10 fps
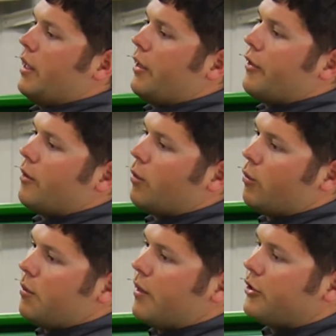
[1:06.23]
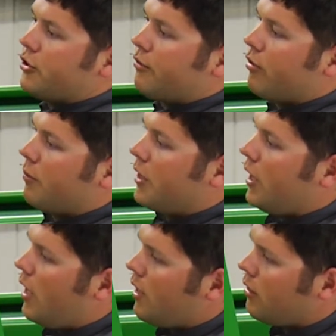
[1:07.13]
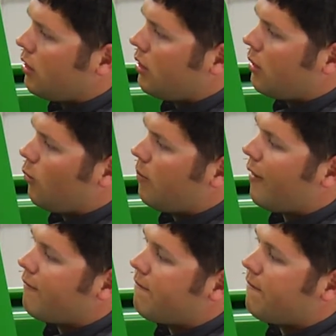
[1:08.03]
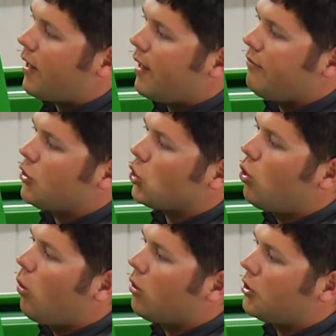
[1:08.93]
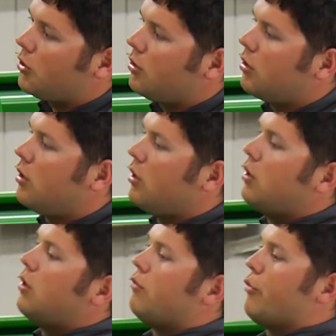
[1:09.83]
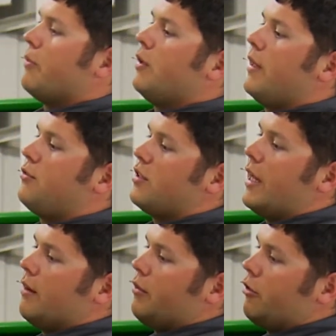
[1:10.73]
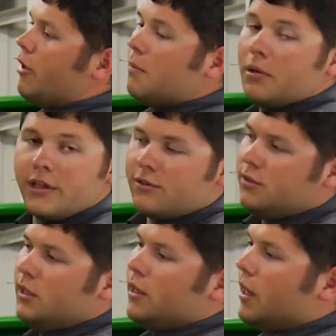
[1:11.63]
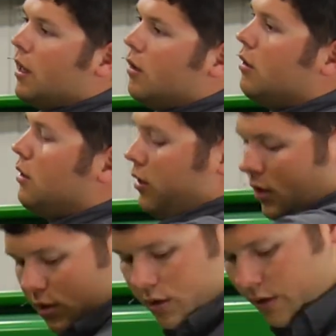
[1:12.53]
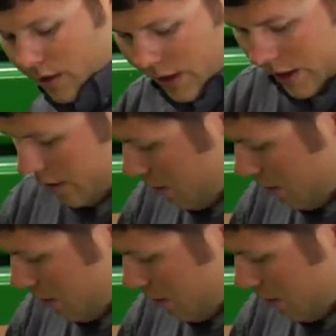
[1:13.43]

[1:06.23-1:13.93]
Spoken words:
And then when we measure from the end, we're about 5¼ from the left side of the Great Plains decal to the end of